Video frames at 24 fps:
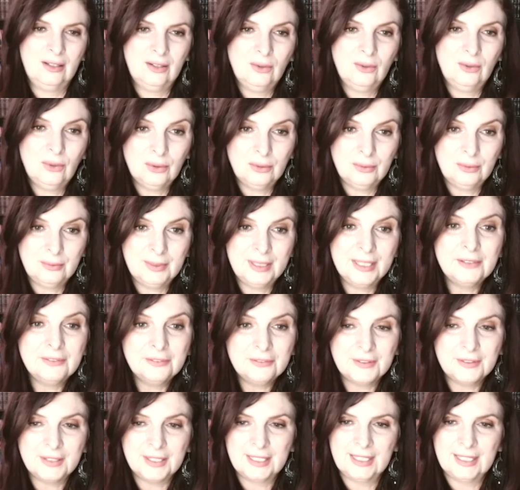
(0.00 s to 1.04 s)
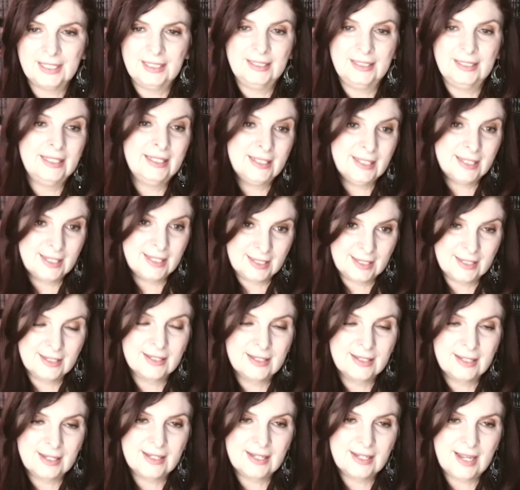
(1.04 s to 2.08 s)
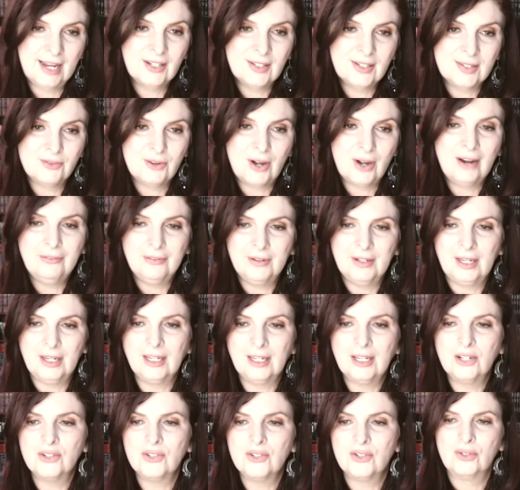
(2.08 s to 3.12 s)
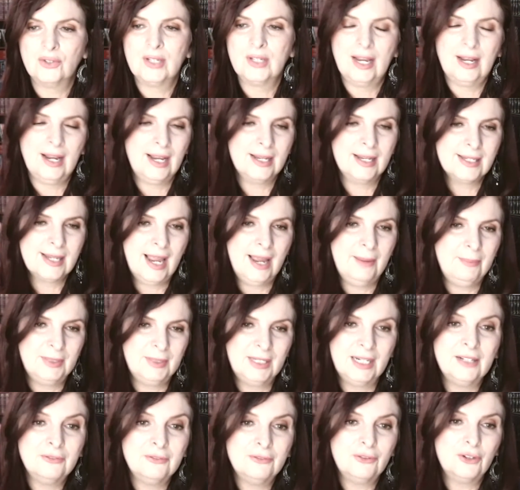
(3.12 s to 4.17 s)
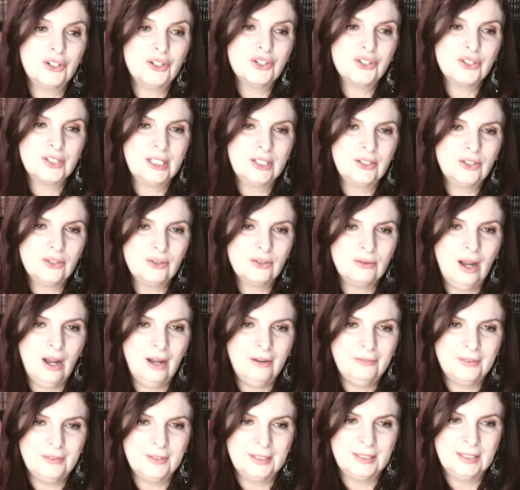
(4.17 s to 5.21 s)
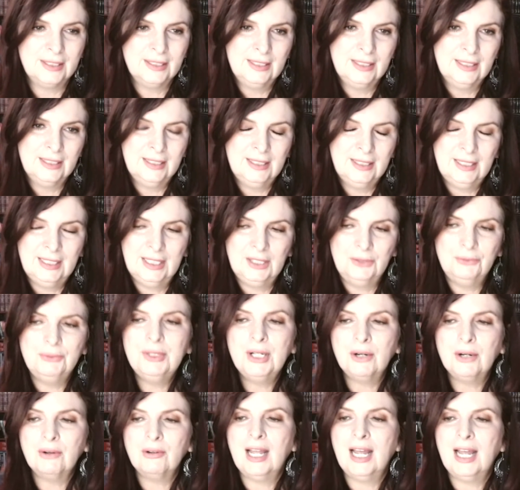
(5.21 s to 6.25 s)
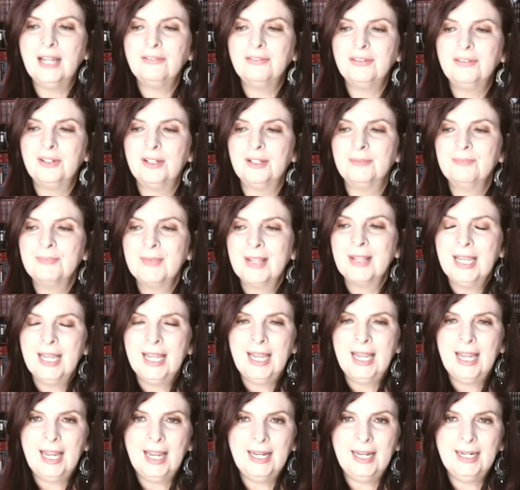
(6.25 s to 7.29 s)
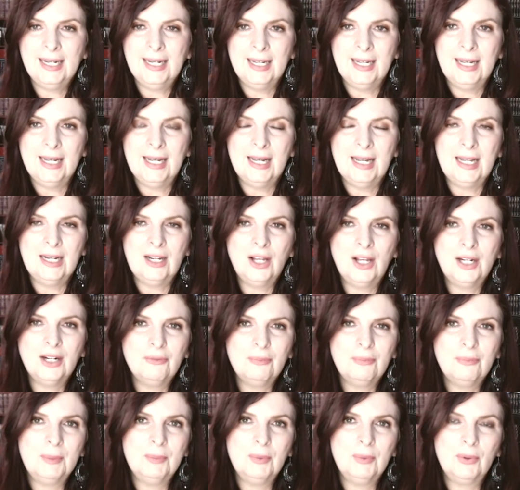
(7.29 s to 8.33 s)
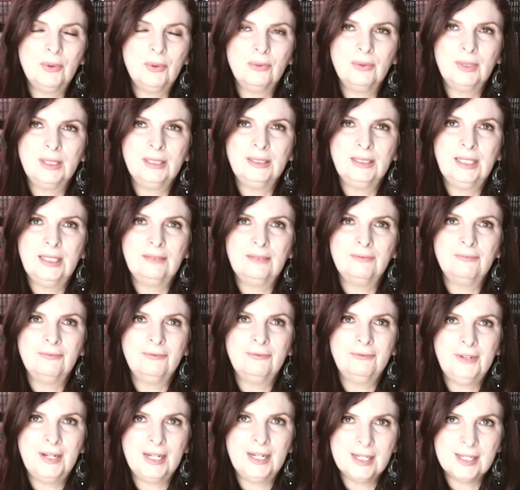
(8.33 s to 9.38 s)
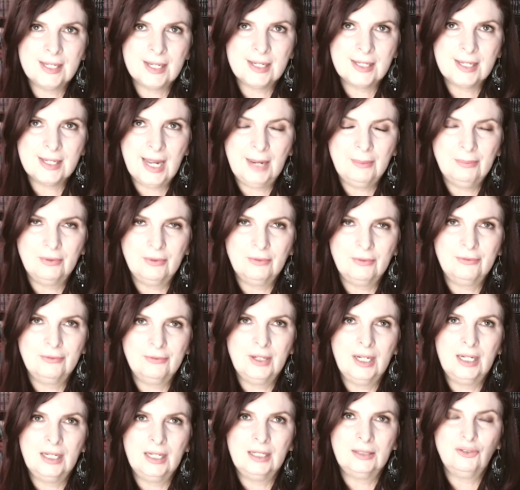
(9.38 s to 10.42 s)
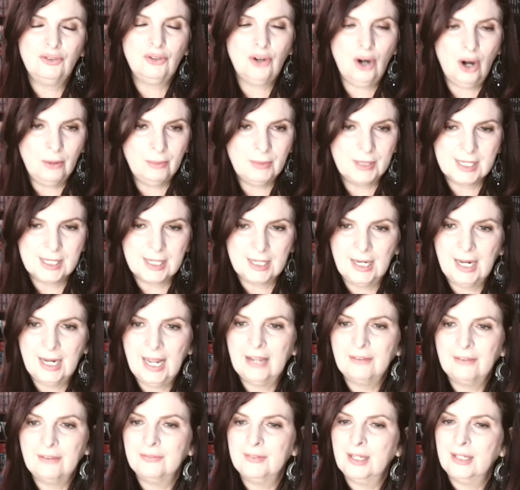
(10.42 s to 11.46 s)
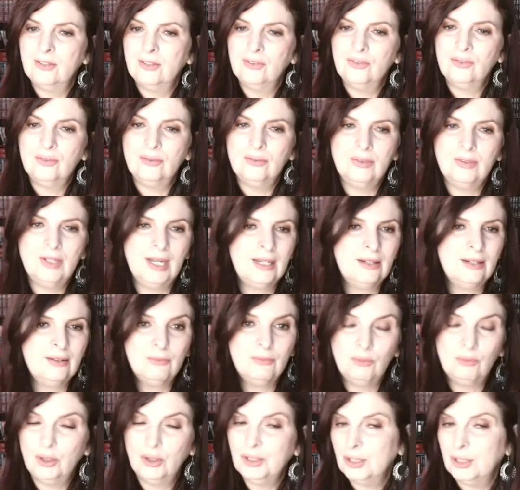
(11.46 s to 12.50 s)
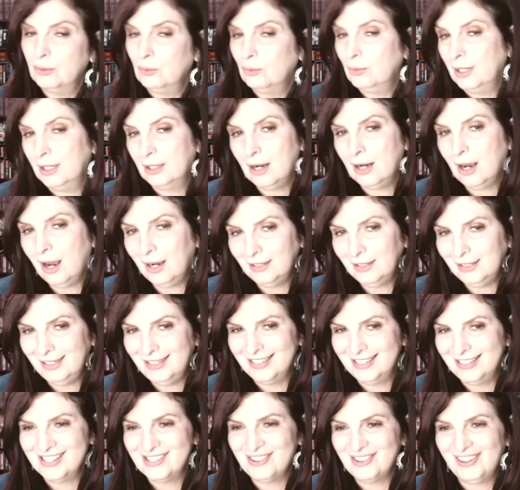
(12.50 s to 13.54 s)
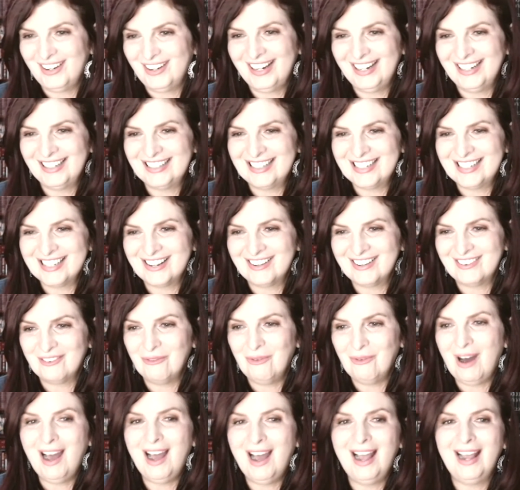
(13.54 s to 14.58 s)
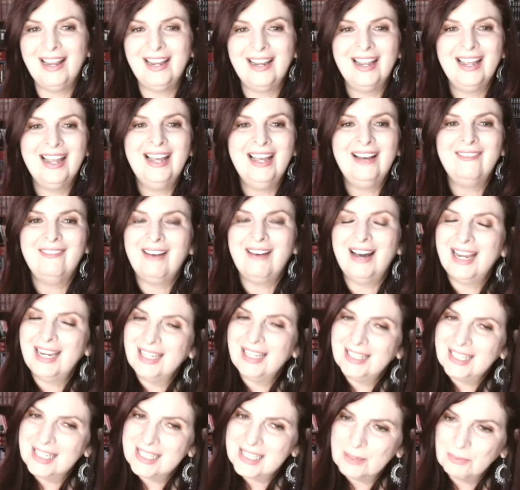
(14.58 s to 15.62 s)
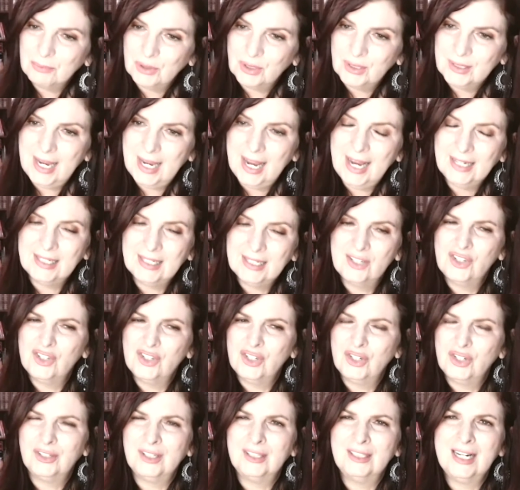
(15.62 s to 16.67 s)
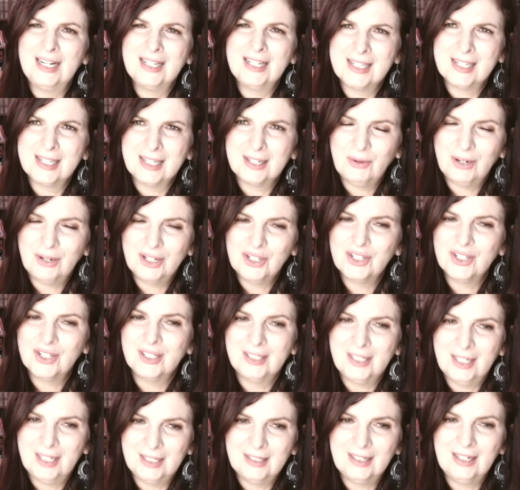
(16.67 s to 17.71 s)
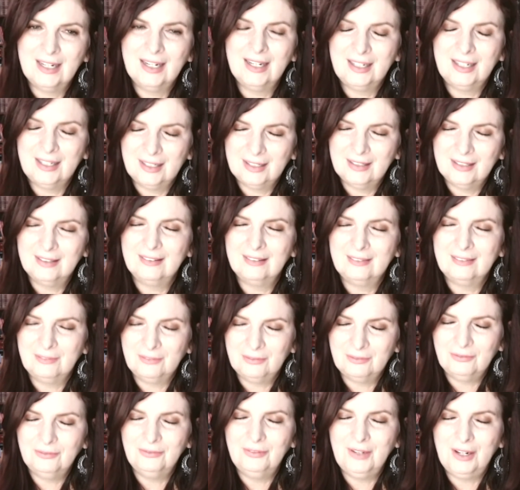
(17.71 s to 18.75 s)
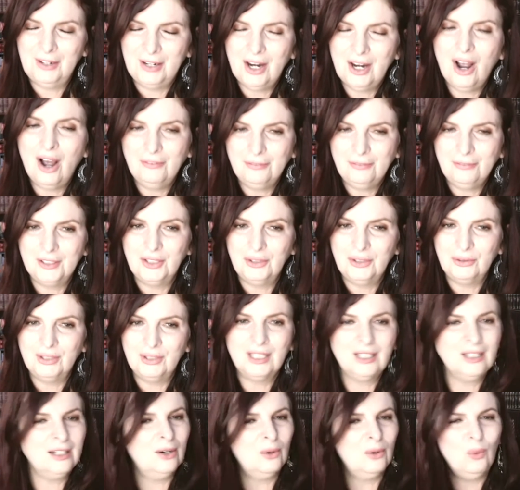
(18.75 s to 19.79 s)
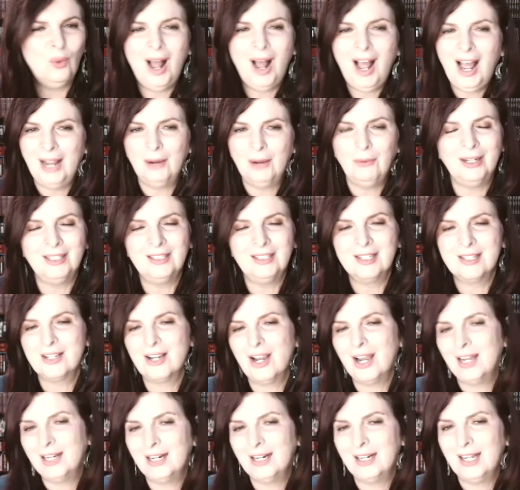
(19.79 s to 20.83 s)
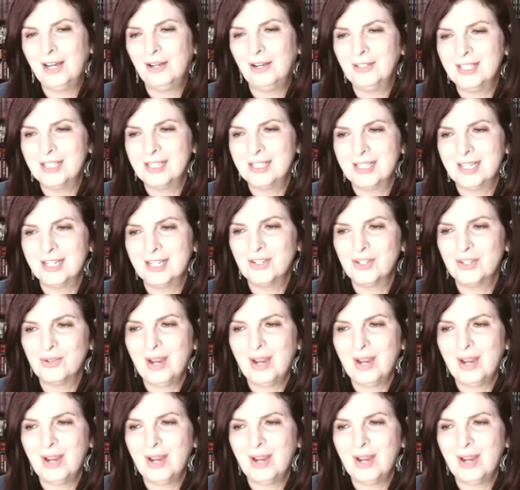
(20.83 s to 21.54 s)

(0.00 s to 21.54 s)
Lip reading: horrific, and it's the sex trafficking issue that has happened, unfortunately, too often in real life here. And a lot of people, when they face this type of traumas in life, they wonder where God is, right? So why he doesn't protect his children? That's a question that very often you hear. Why does God allow these things to